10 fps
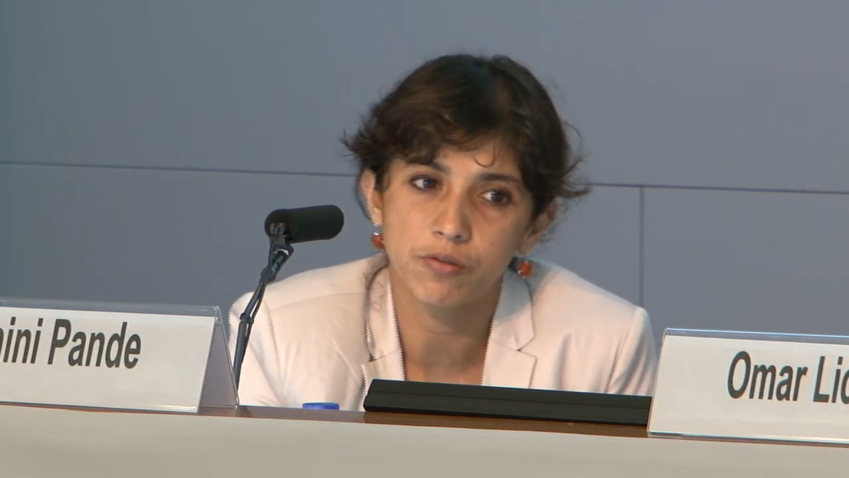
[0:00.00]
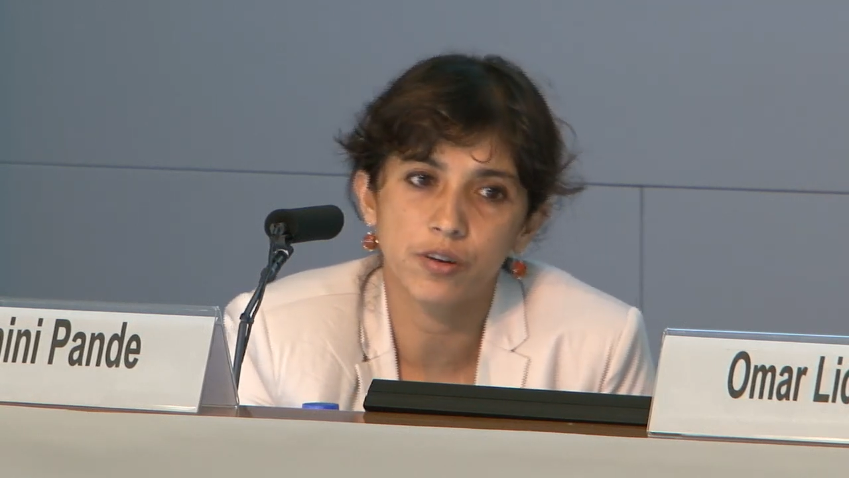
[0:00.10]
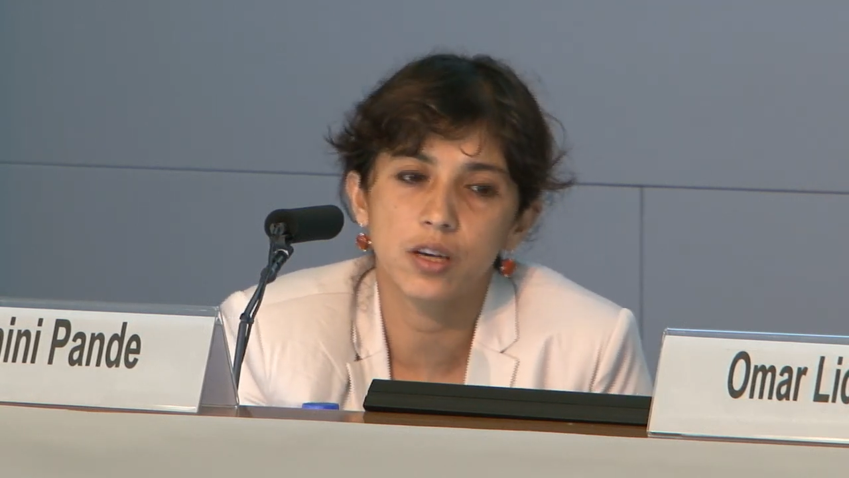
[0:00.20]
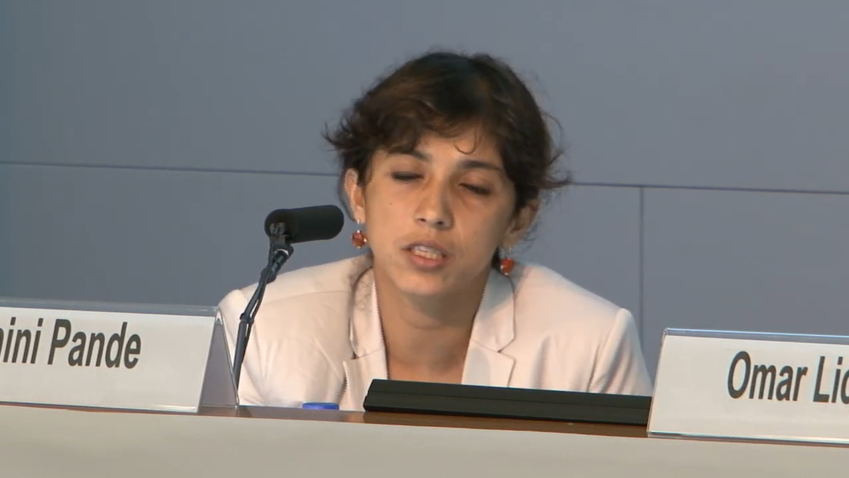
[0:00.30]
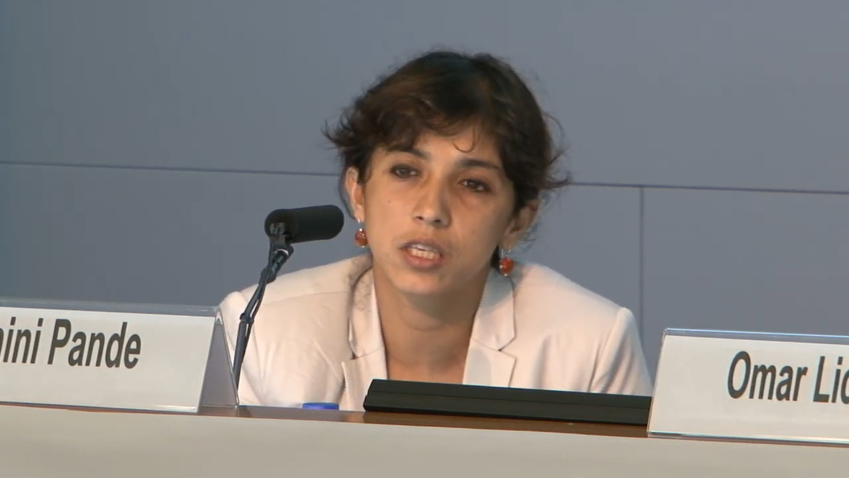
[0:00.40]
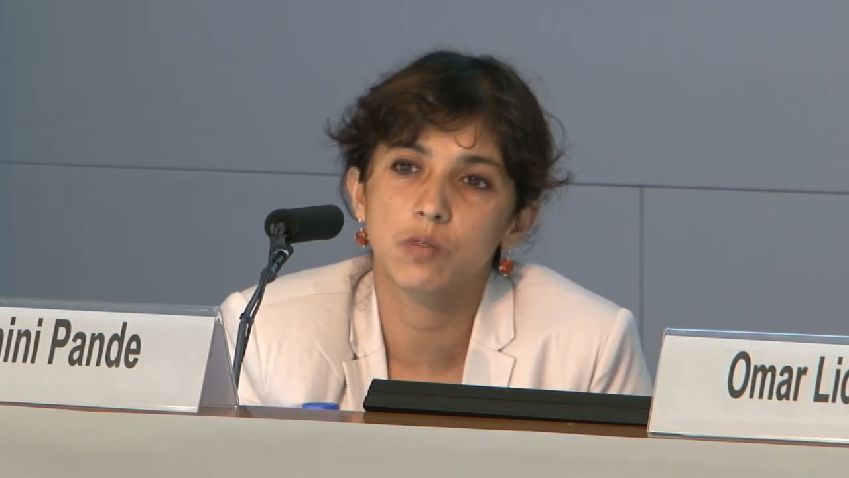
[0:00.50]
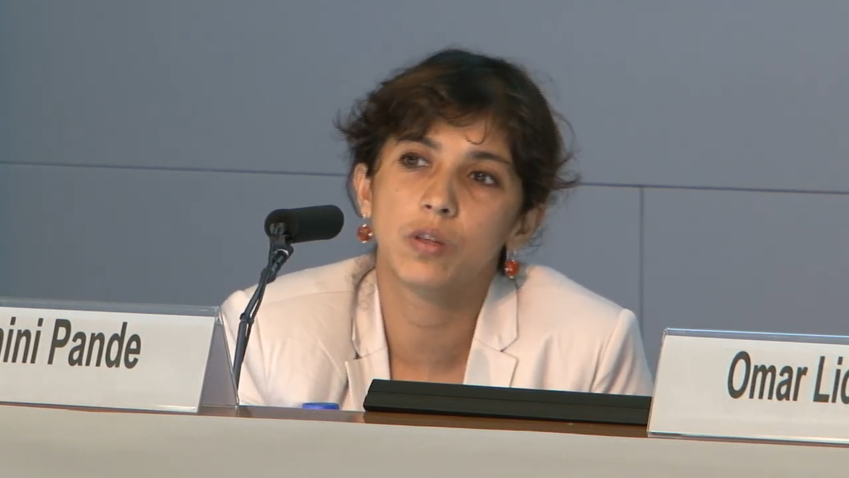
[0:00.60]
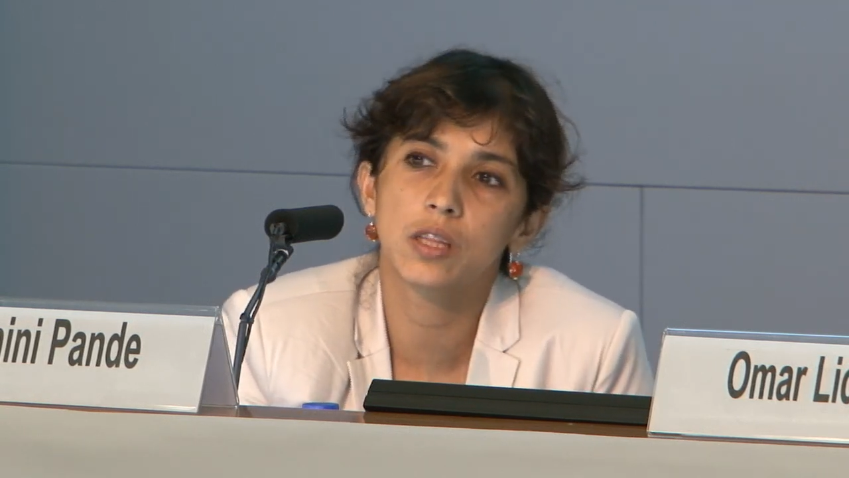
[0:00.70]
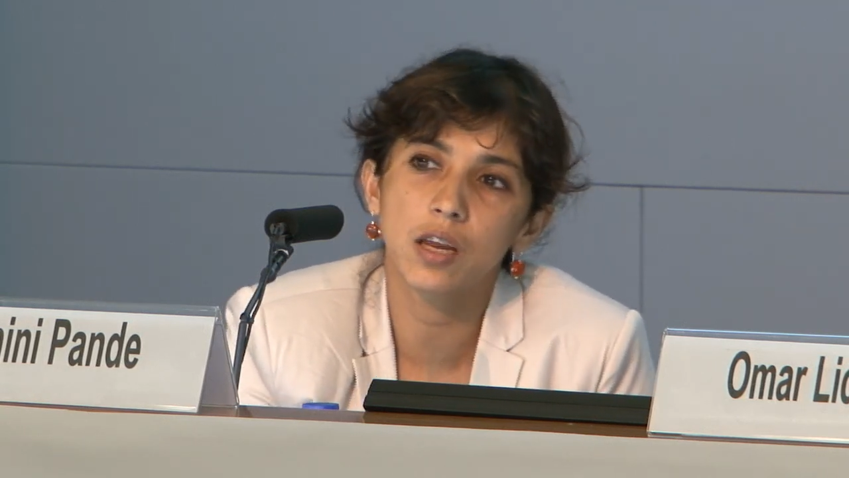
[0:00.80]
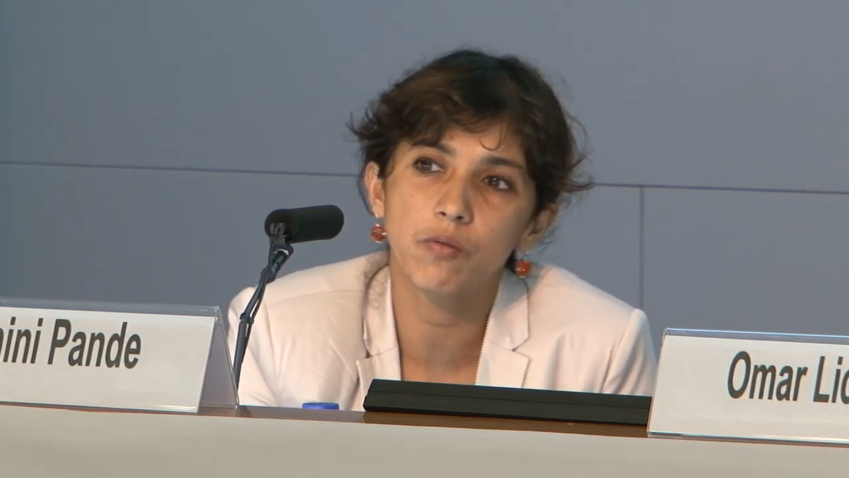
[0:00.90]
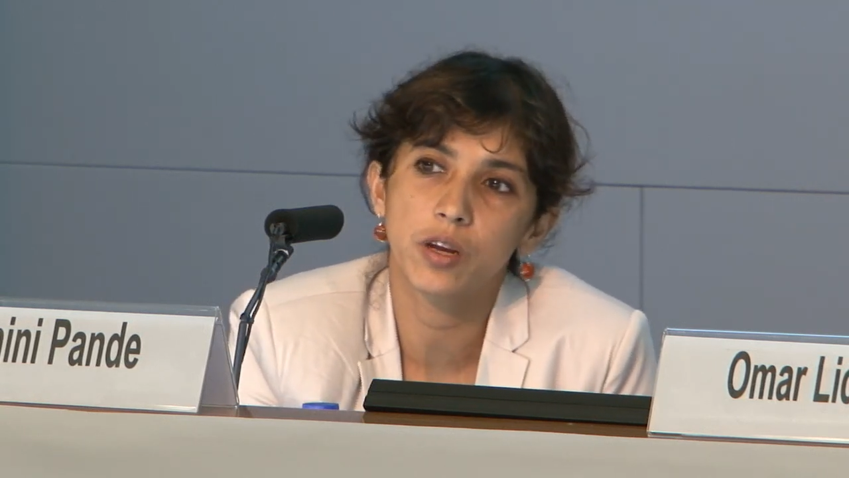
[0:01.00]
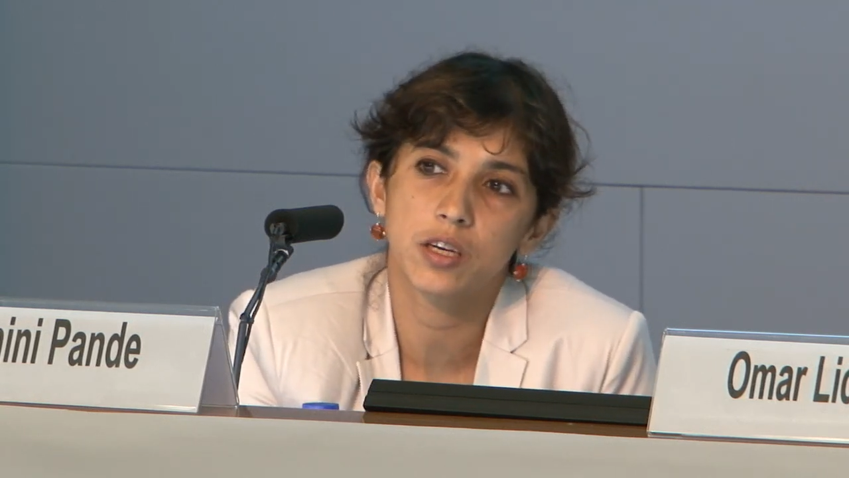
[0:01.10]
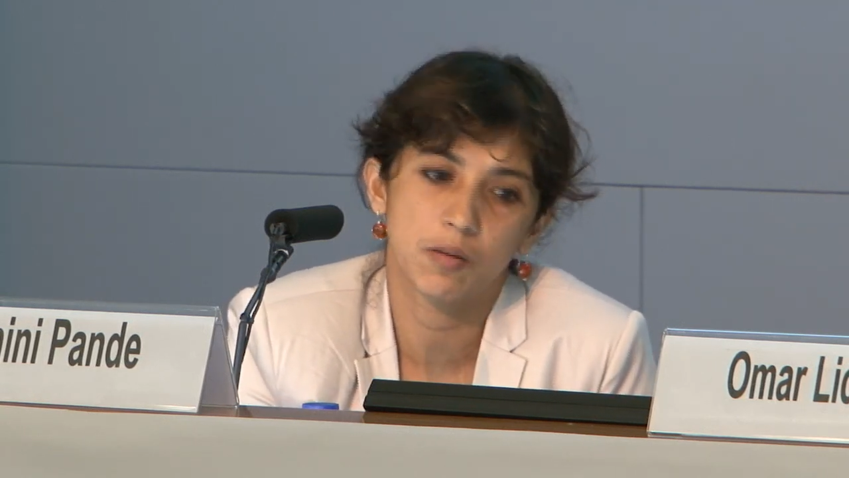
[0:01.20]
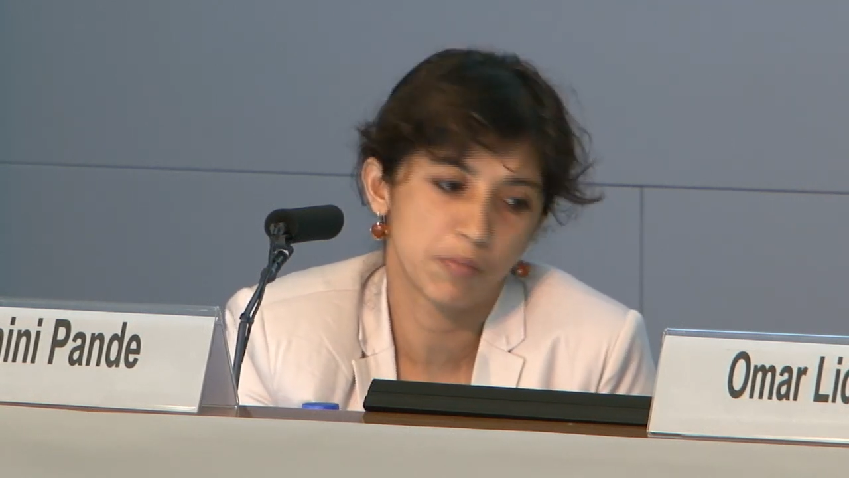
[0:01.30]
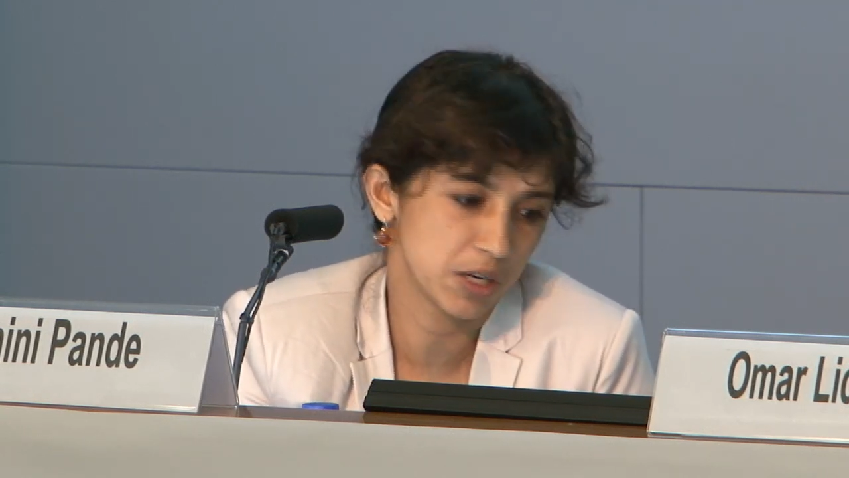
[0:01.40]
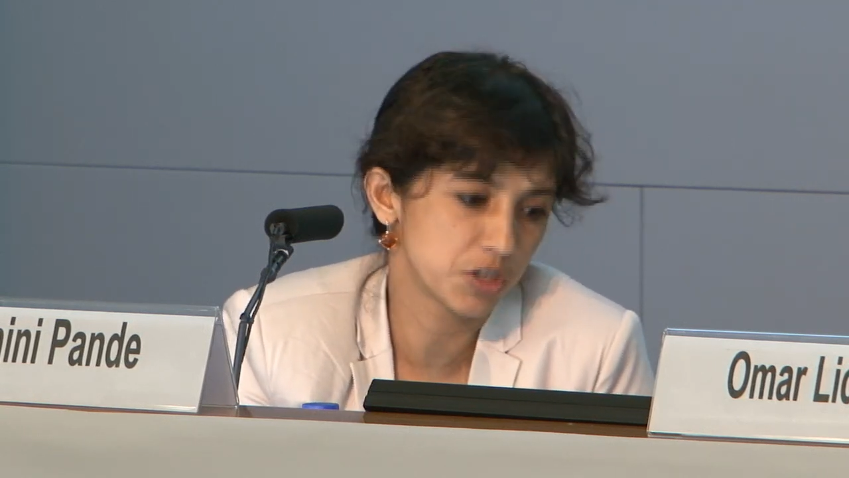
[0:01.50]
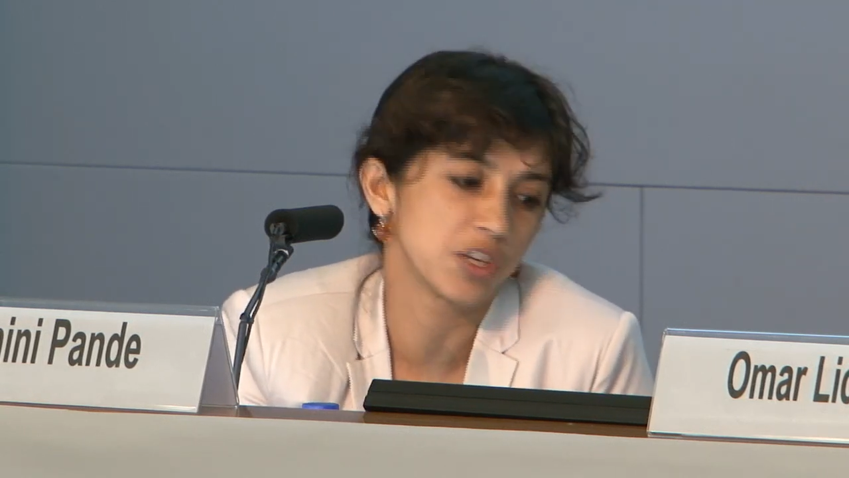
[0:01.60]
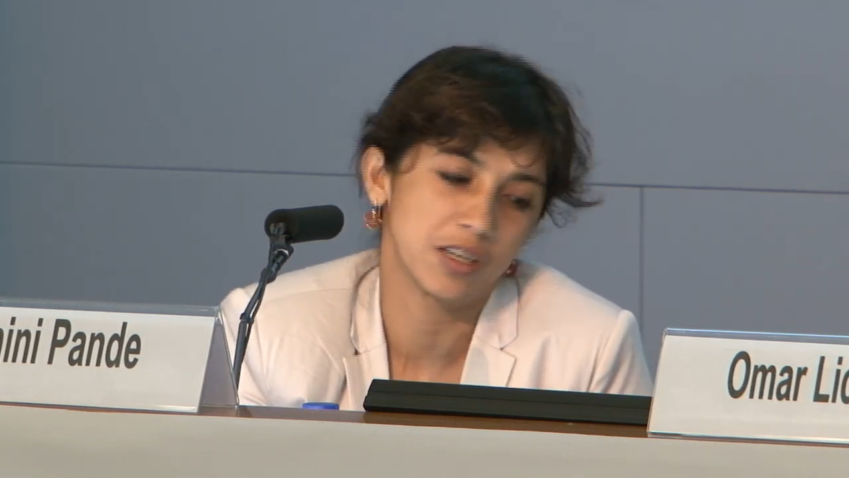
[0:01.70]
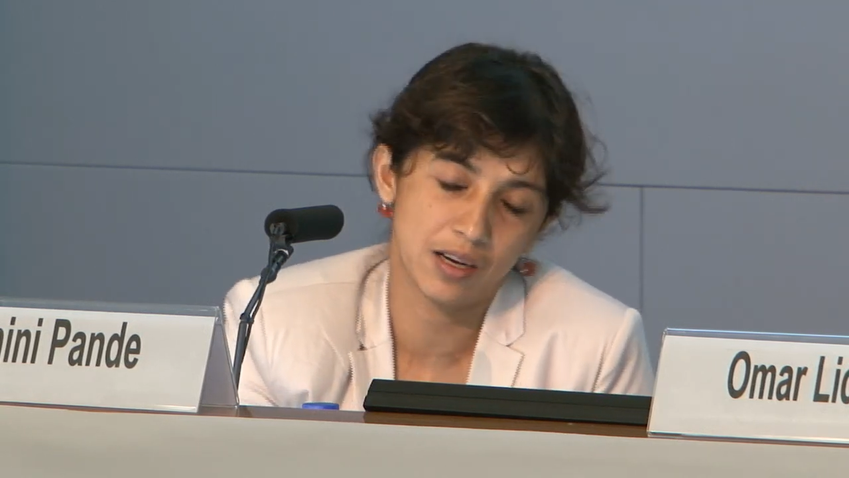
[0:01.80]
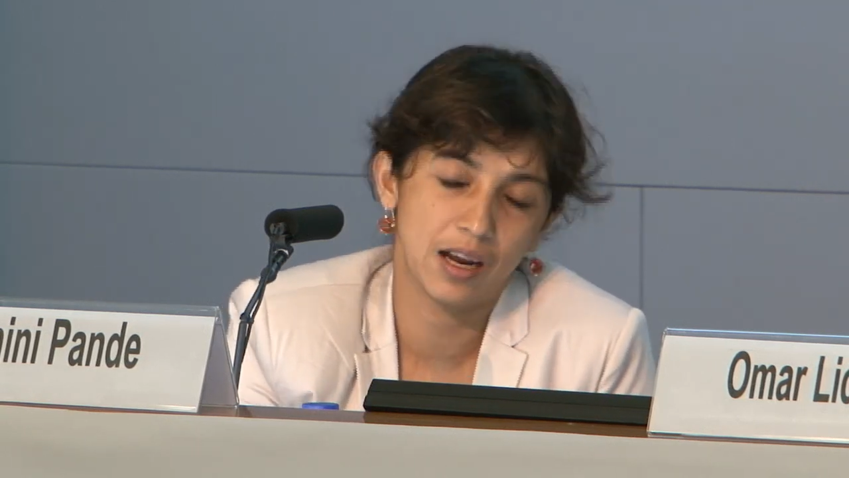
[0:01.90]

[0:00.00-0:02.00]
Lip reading: for us is we then went and measured